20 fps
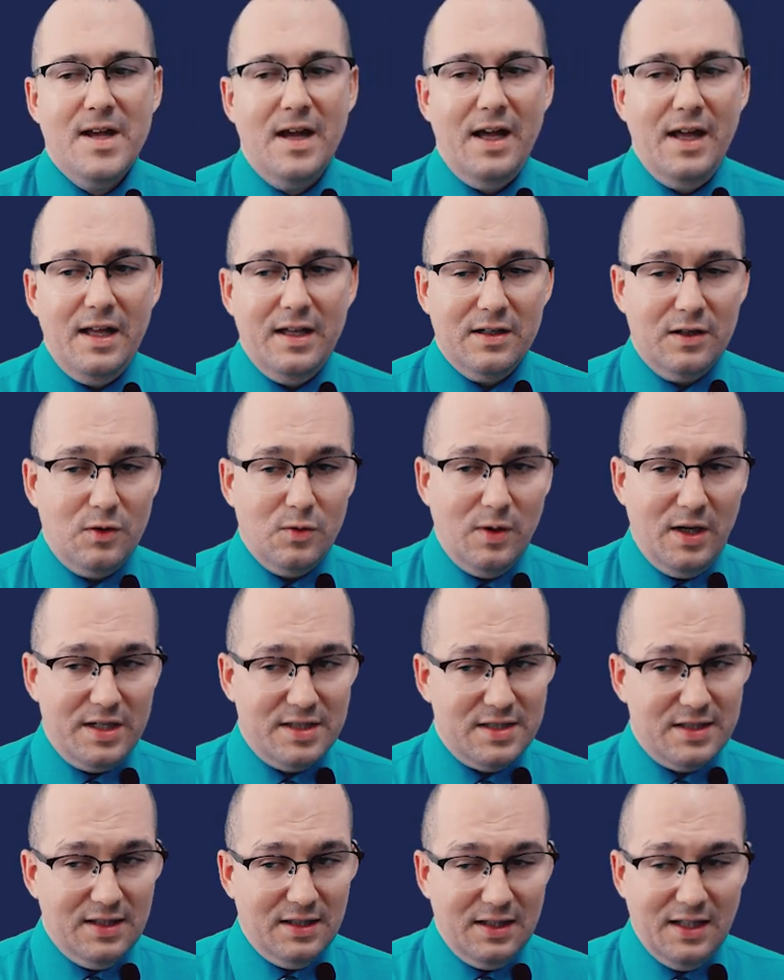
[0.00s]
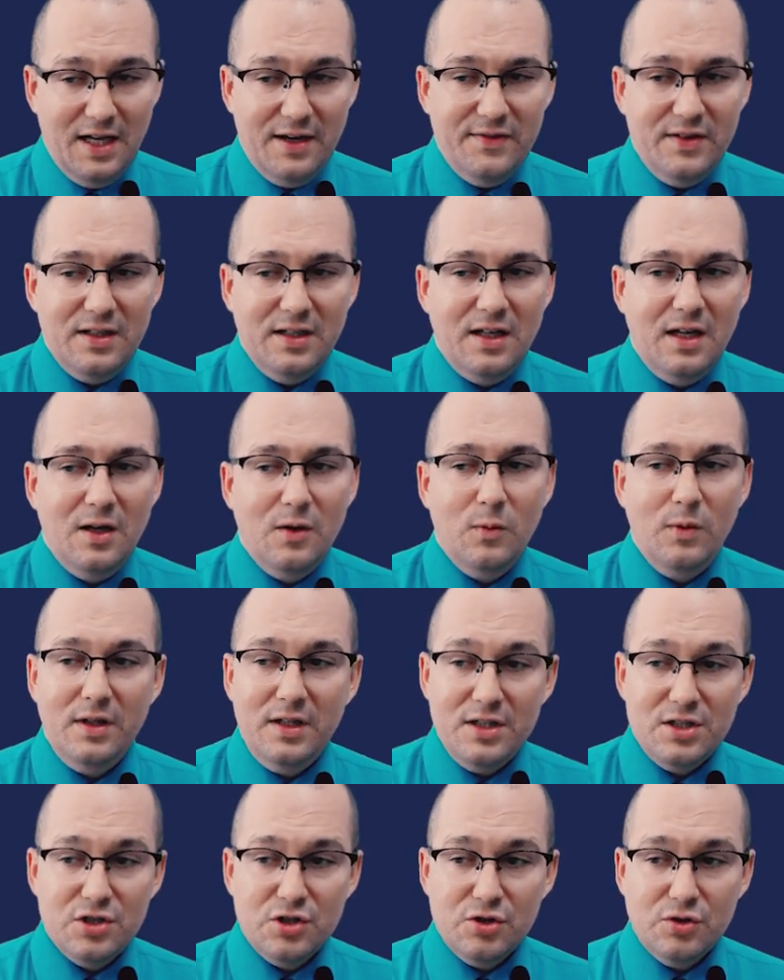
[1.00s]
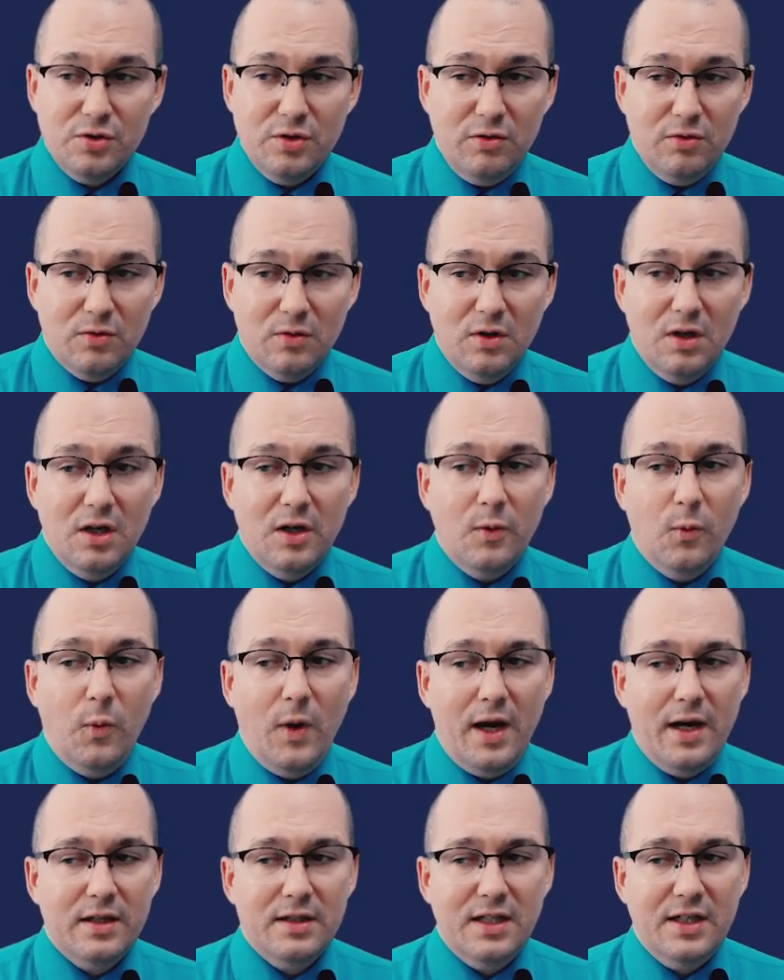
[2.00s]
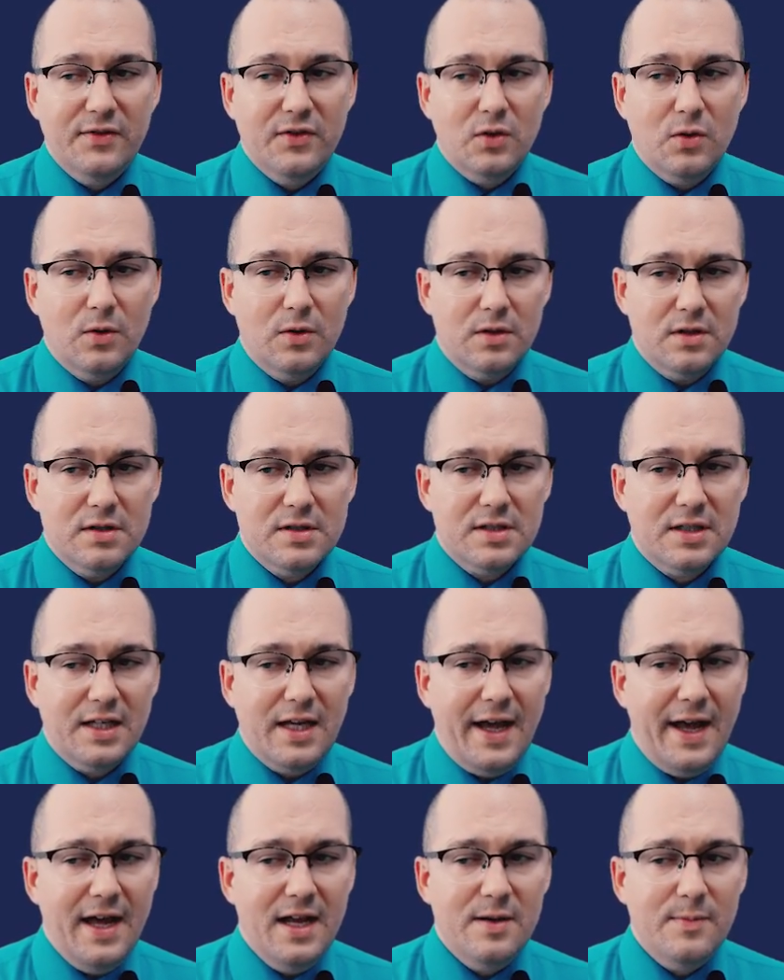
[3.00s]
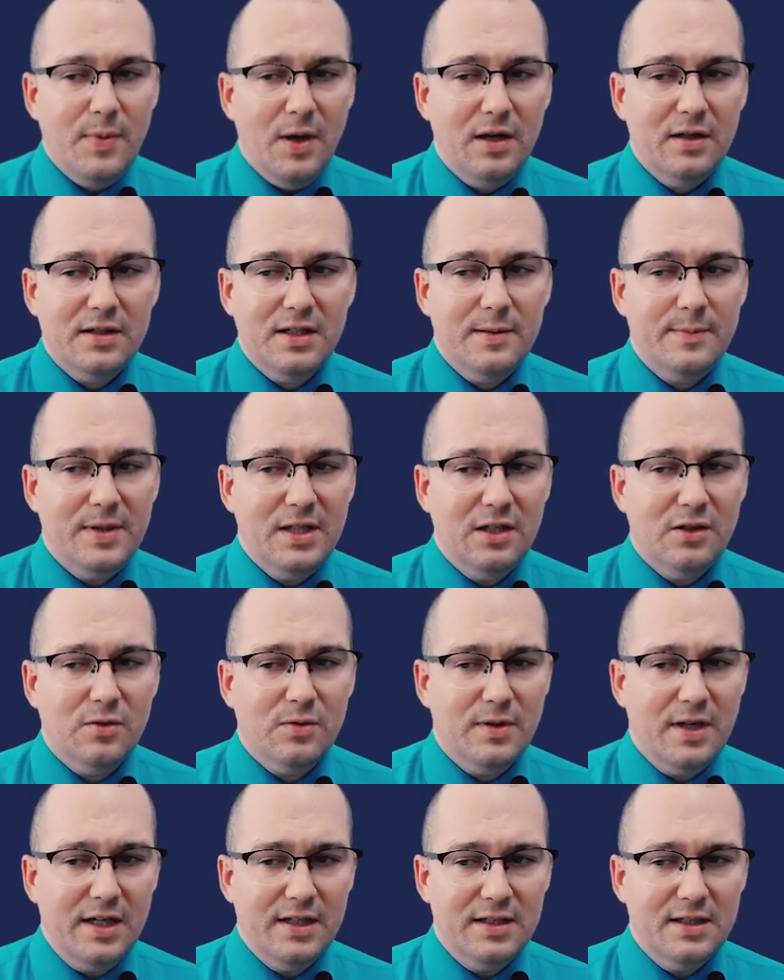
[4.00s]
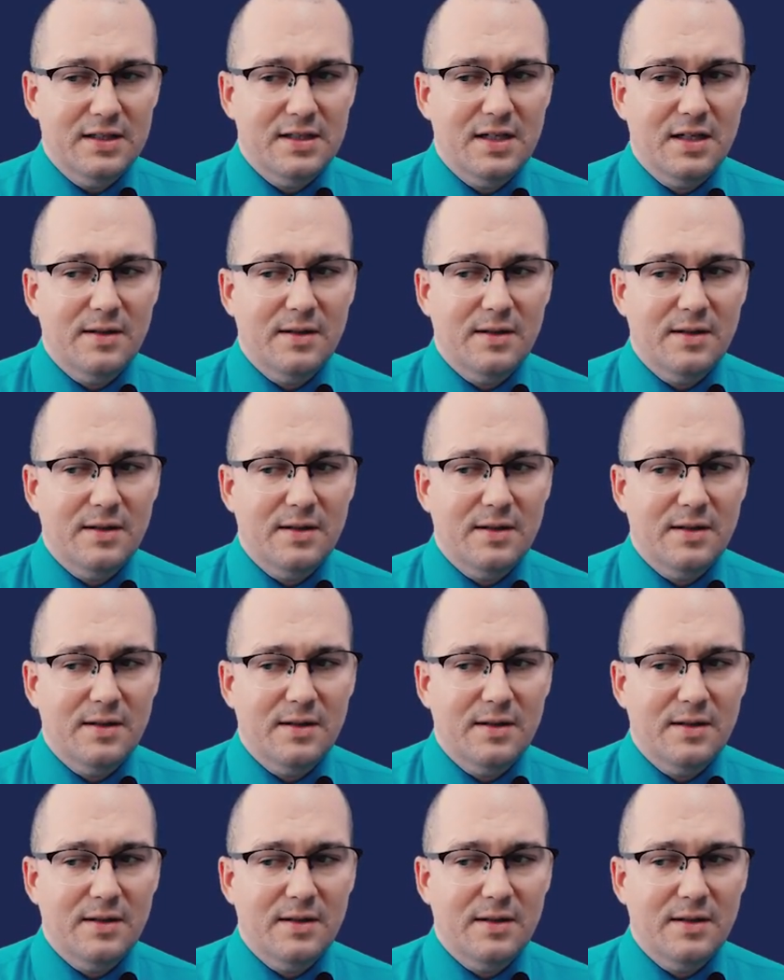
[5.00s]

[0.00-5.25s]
And question 11, well, it's true. Wildlife corridors can partly be created